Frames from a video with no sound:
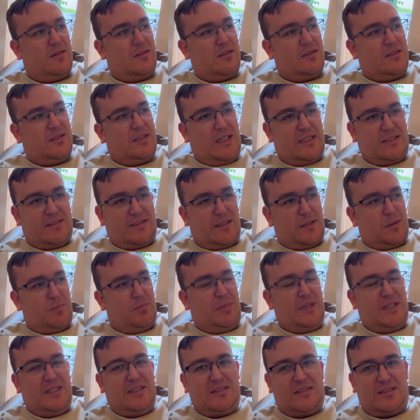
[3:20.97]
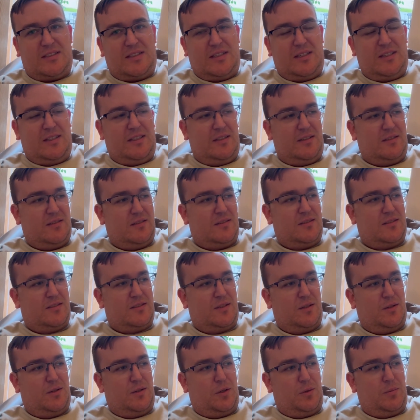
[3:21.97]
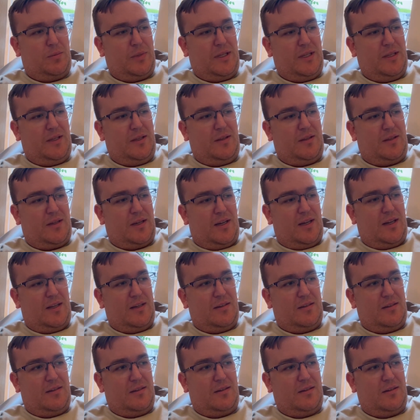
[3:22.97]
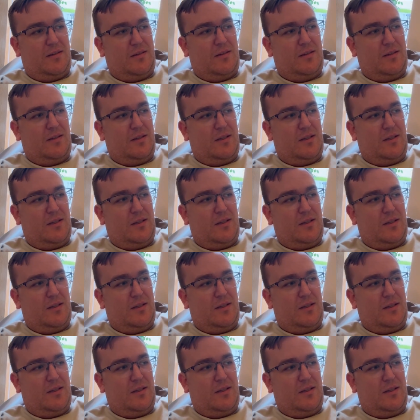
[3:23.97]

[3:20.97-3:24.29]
that's like big city, so there'll be kind of